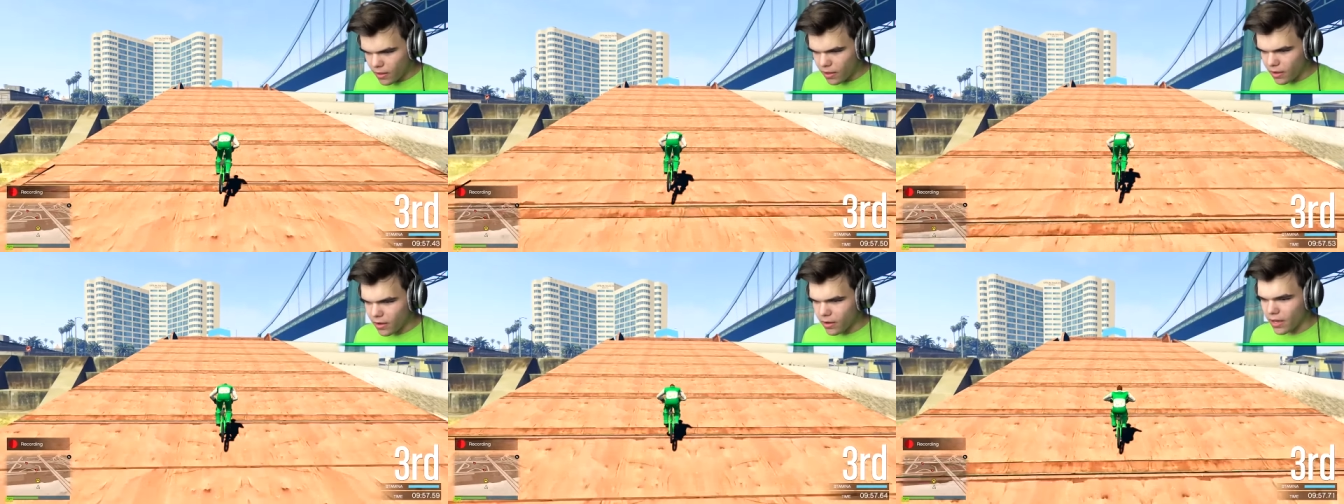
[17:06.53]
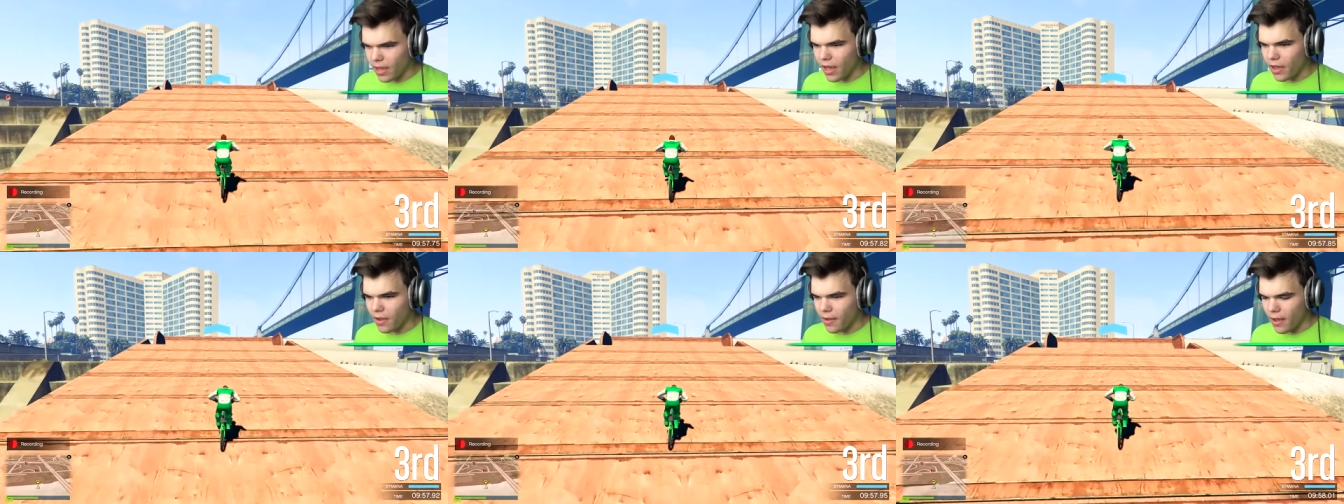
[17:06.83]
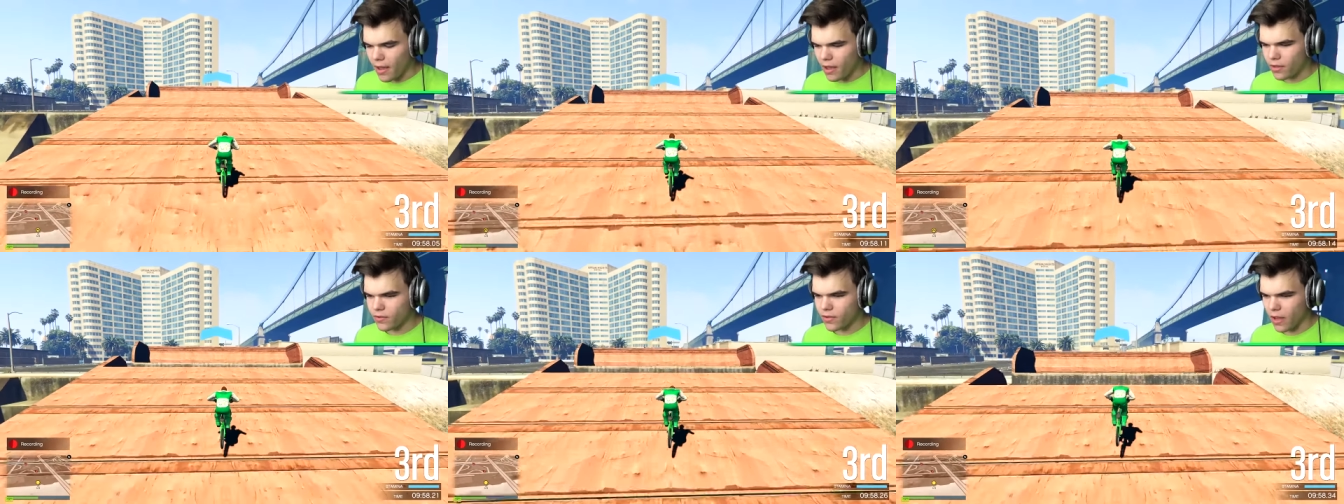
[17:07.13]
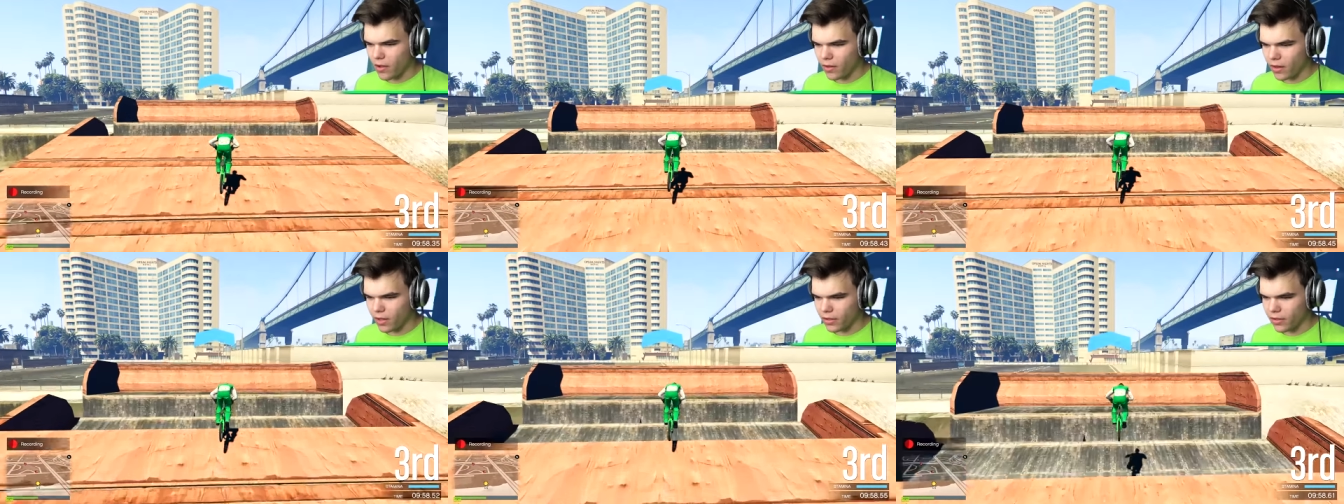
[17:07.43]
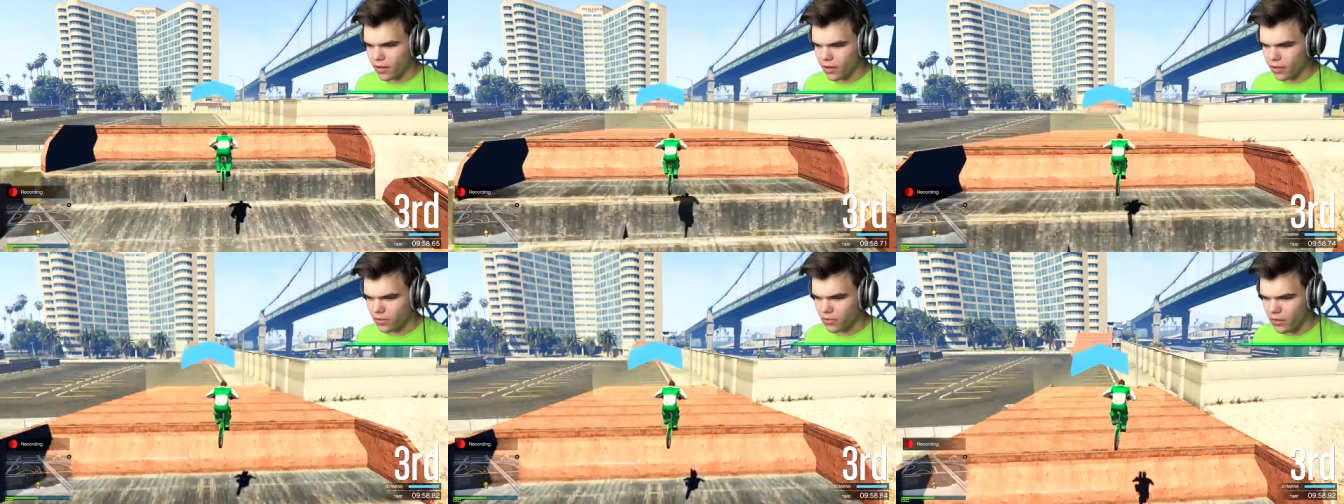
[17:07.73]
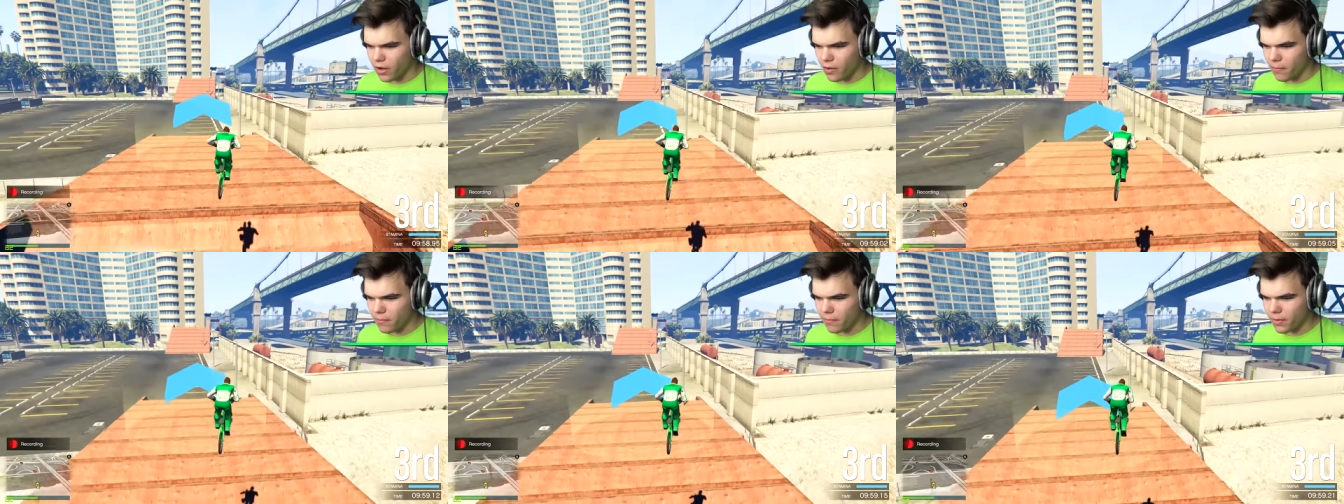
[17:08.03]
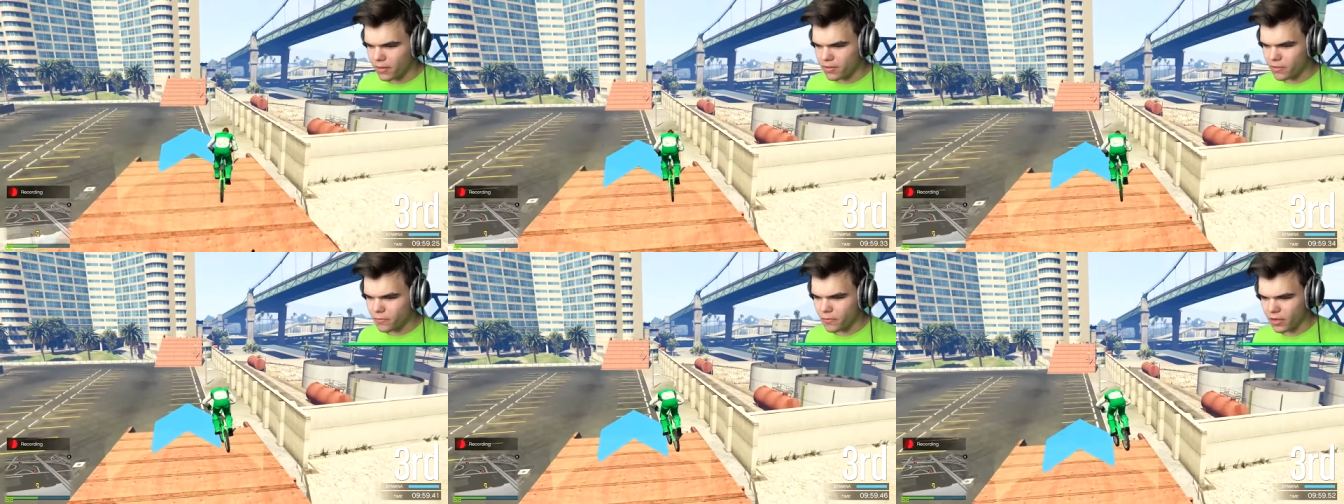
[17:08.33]
Okay, I sound like Donald Trump.
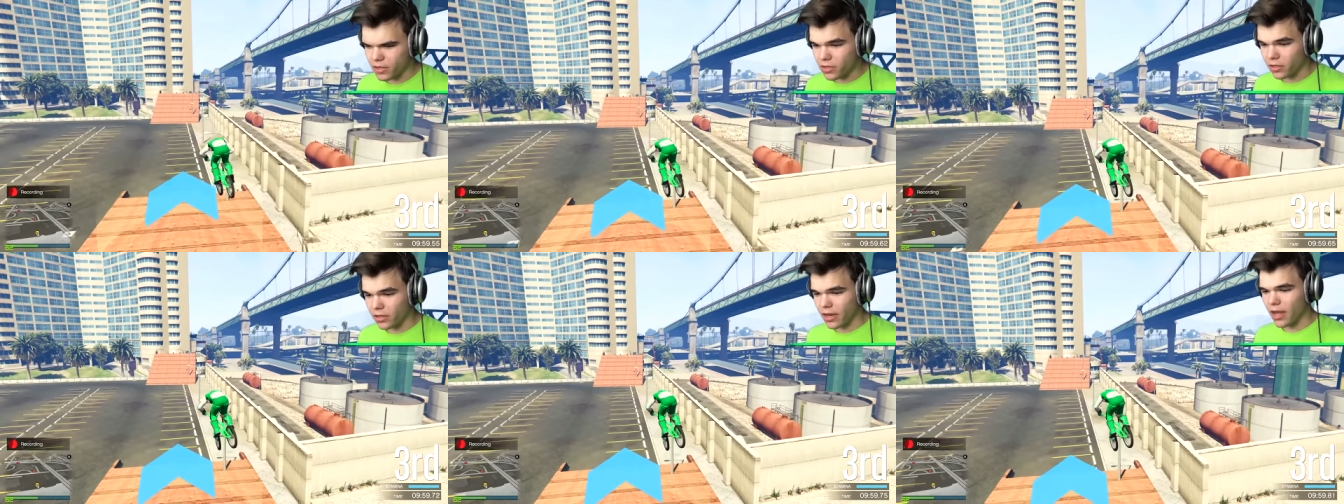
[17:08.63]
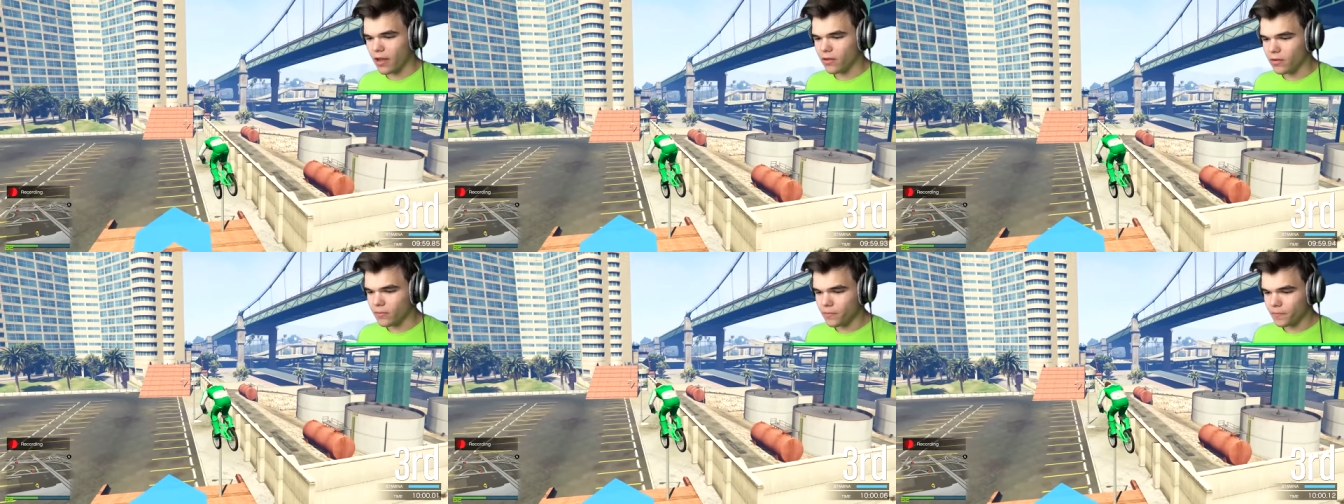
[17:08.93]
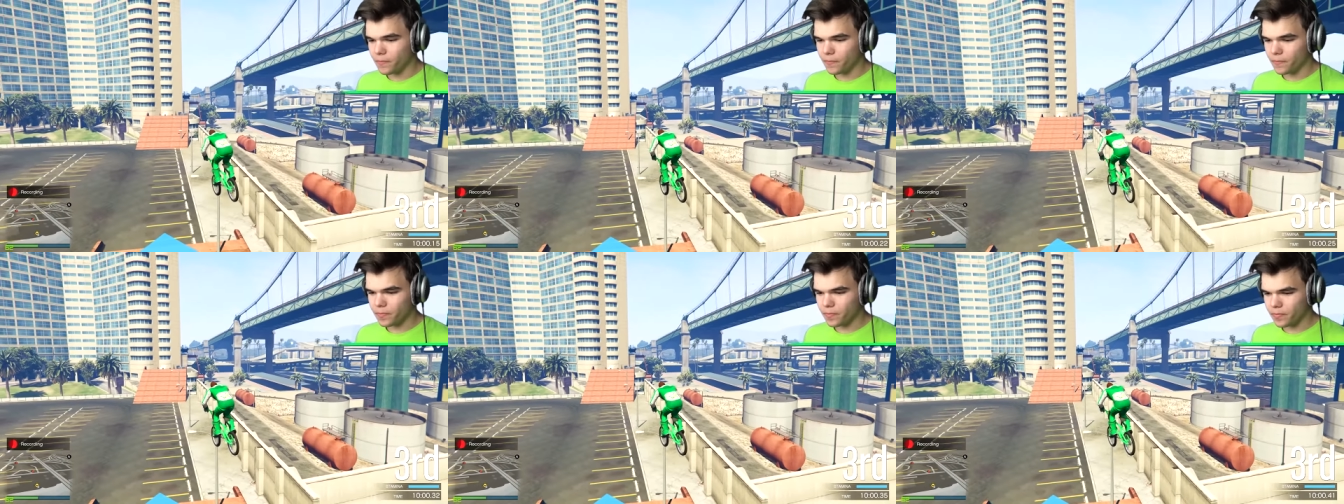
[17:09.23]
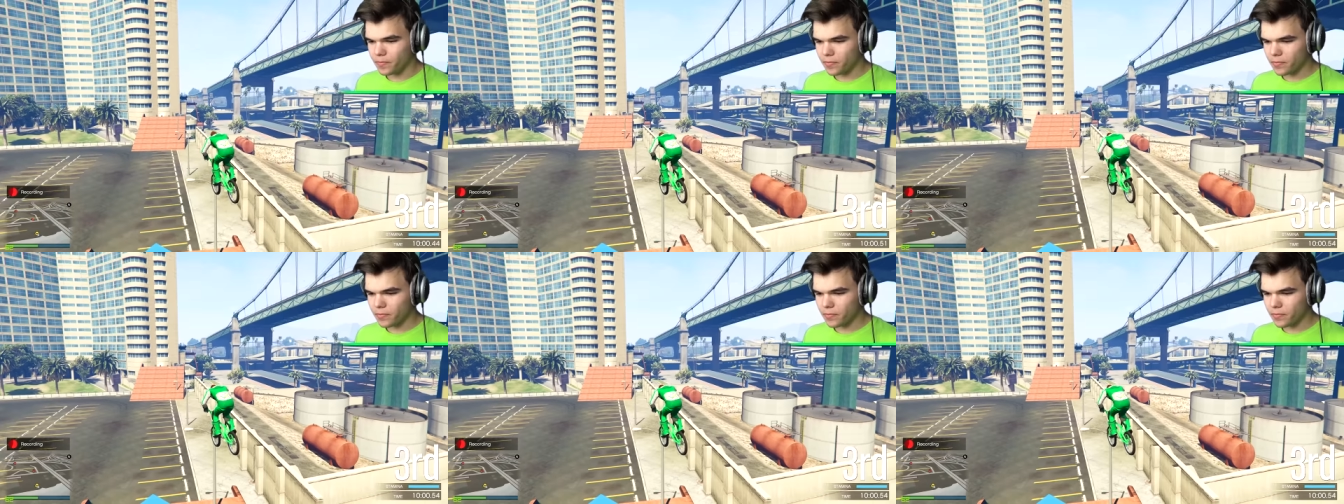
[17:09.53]
It's official You look like now. him too.